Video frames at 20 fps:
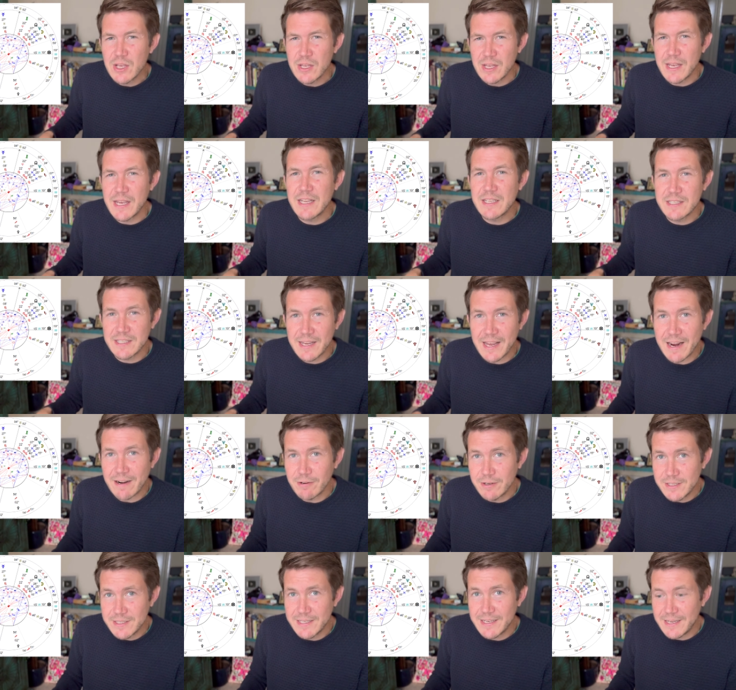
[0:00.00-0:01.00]
It's
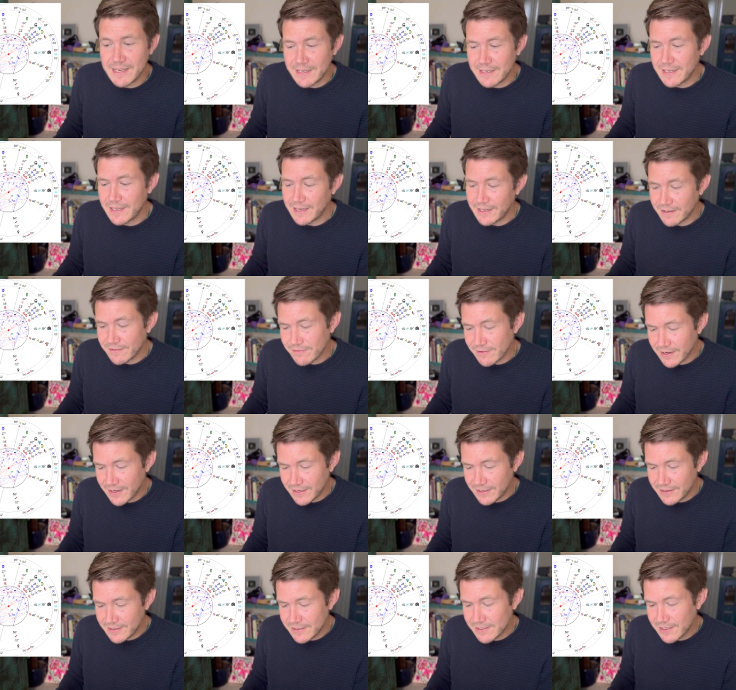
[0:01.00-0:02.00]
guaranteed here via
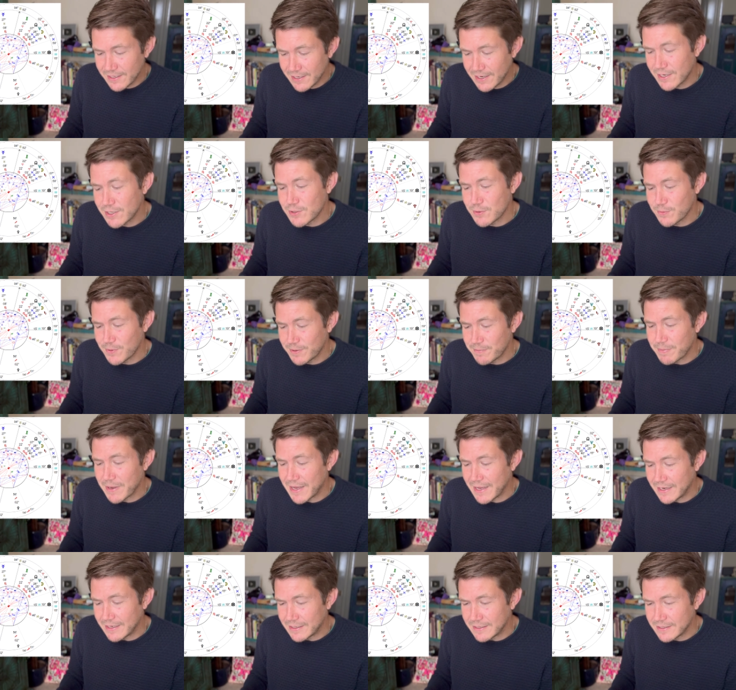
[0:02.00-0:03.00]
this connection with
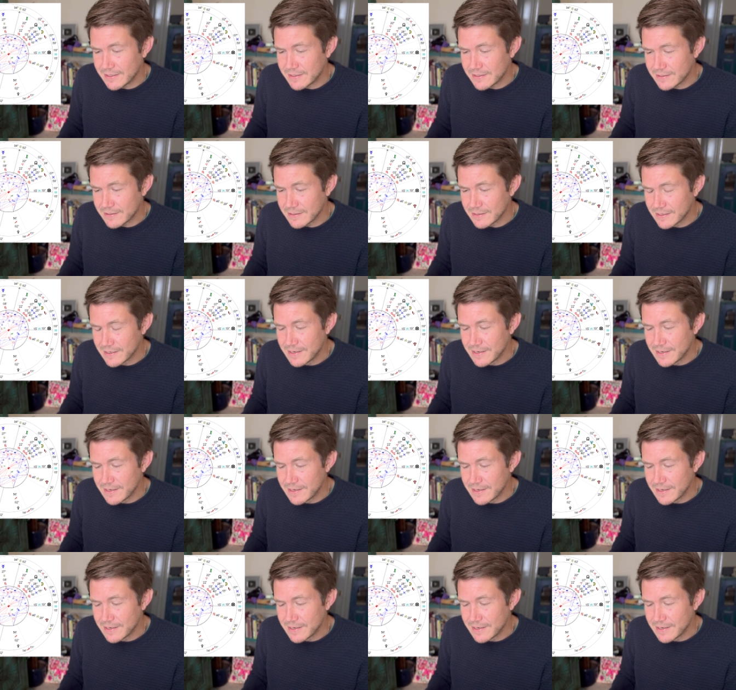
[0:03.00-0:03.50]
Pallas